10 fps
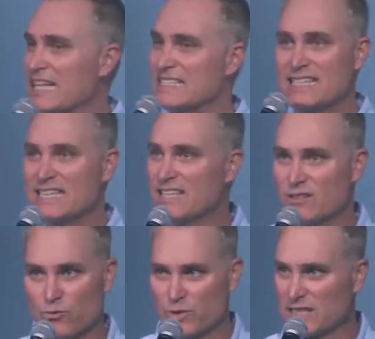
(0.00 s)
I
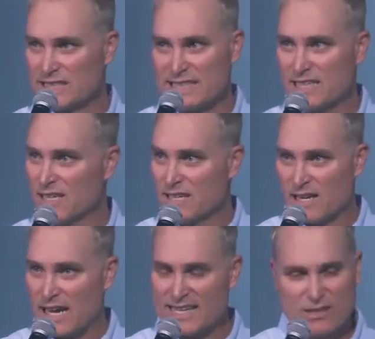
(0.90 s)
didn't really
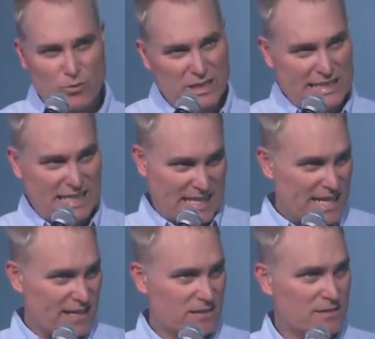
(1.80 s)
I didn't really
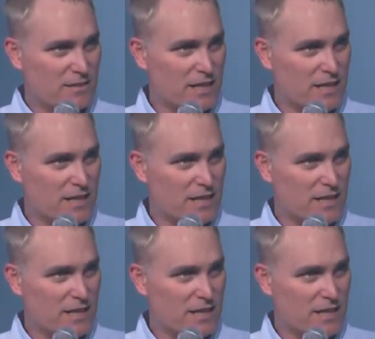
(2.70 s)
get it.